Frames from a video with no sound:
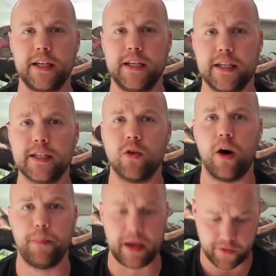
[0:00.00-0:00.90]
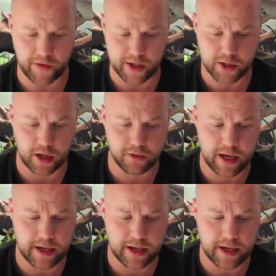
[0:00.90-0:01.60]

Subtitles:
easy. He's quite a big fish, so yeah,